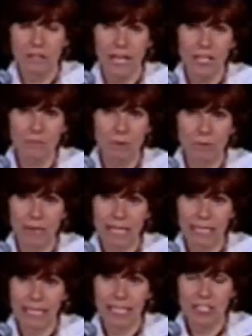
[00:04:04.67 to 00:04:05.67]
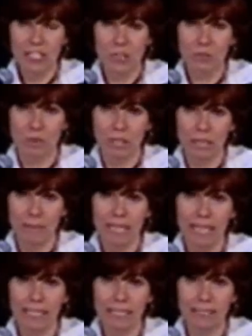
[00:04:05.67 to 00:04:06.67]
export regulations were
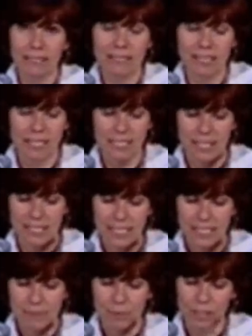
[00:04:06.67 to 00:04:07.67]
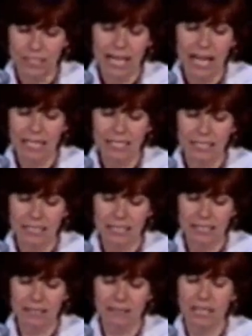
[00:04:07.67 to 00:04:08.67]
eliminated, such as export taxes,
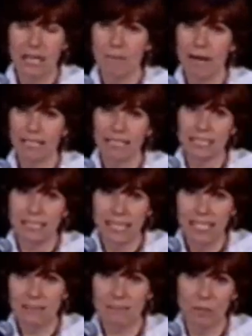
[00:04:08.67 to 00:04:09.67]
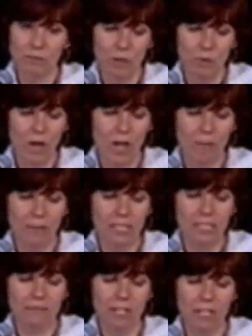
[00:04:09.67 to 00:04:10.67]
impact assessment
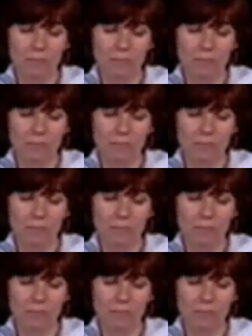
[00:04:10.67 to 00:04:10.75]
requirements for